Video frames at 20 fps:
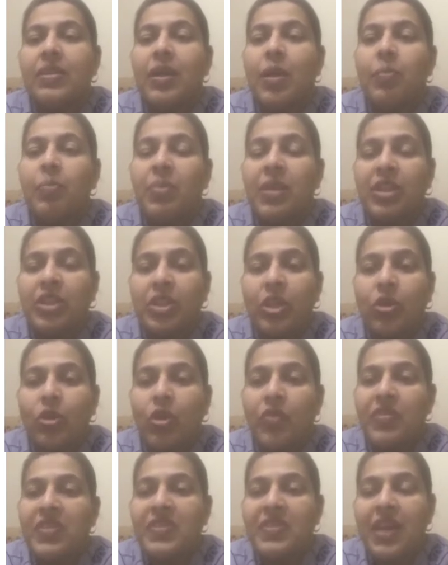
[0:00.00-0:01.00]
completion
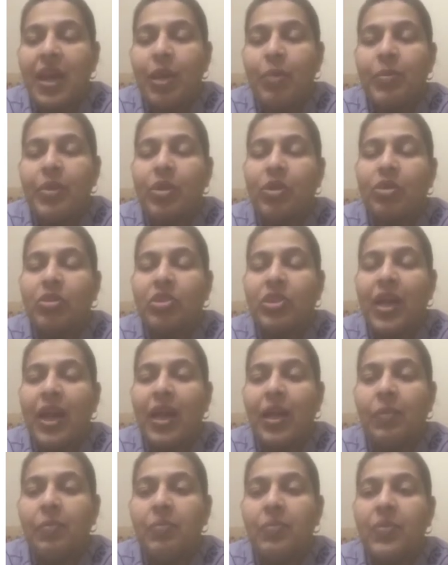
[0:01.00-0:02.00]
of assignment on
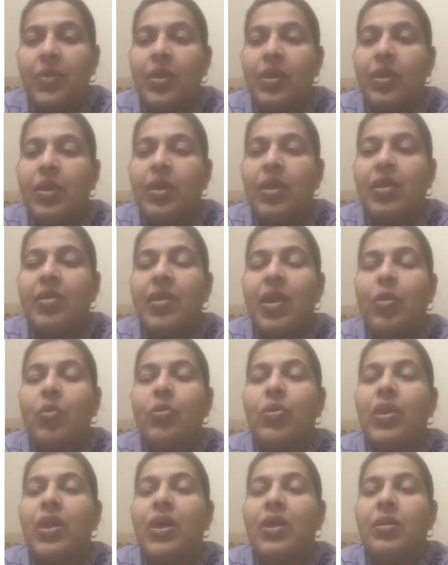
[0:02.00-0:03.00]
time,
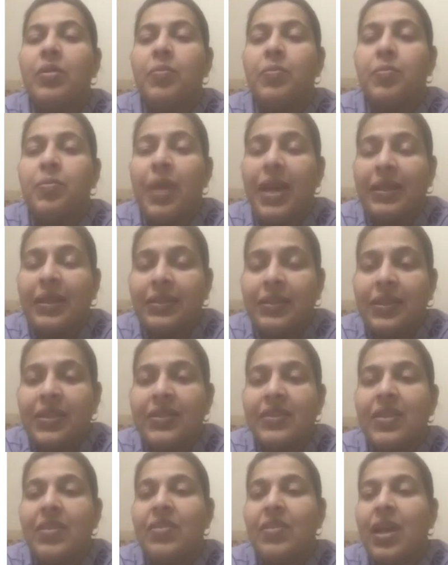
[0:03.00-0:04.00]
regular
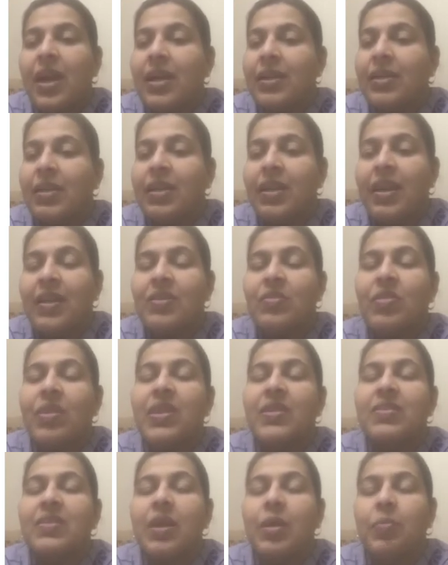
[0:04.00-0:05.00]
practice in writing as
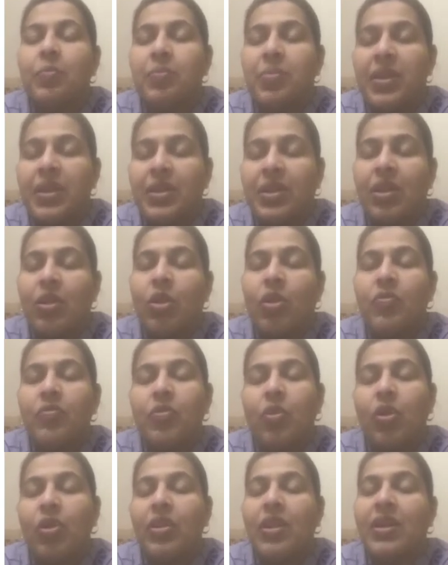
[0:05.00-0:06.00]
well as completing
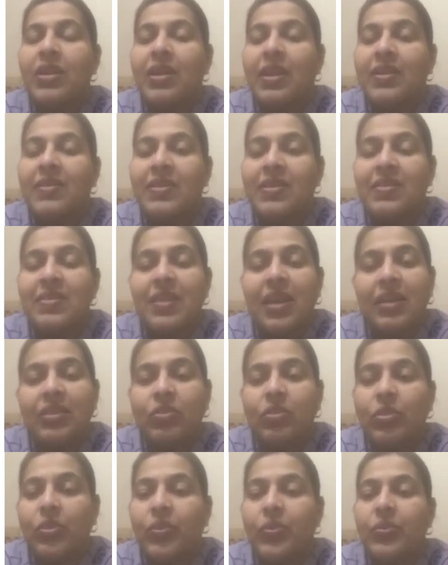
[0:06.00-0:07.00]
of all that is
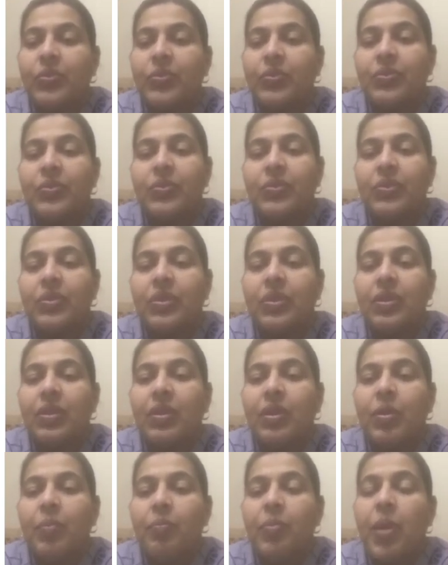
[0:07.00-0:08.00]
assigned to you.
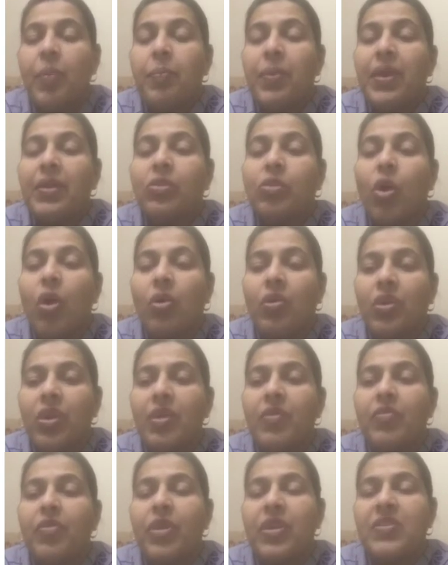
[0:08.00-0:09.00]
Prepare
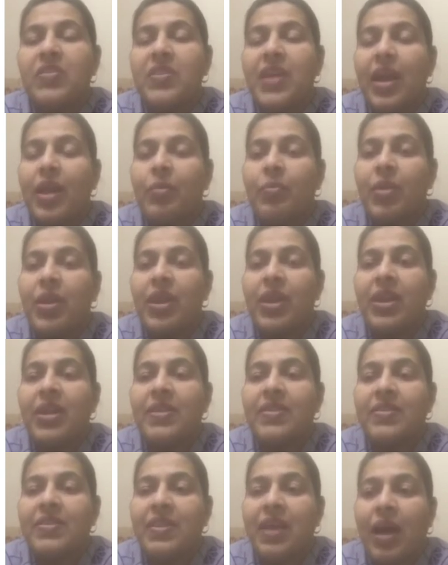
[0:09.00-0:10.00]
thoroughly for assignment and
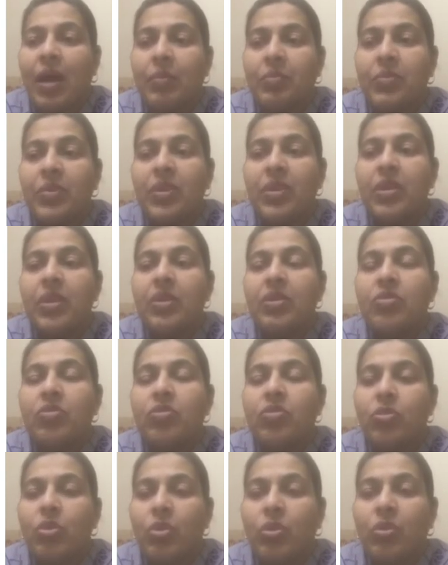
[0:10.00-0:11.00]
exam
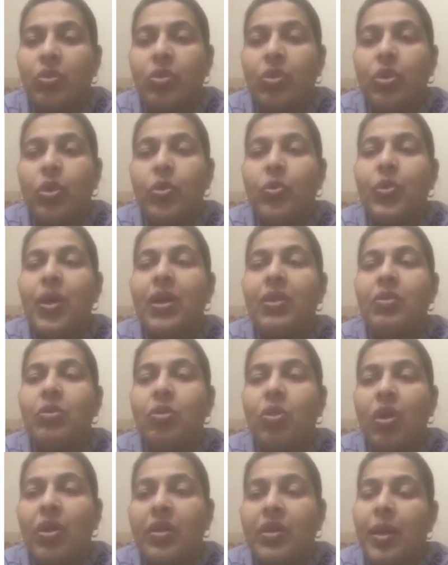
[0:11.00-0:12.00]
so you are
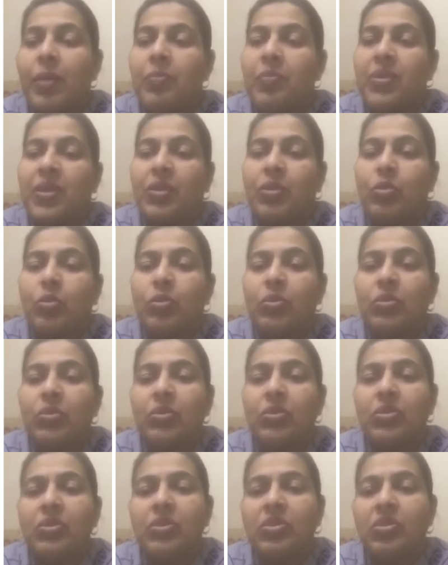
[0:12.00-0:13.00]
not tempted to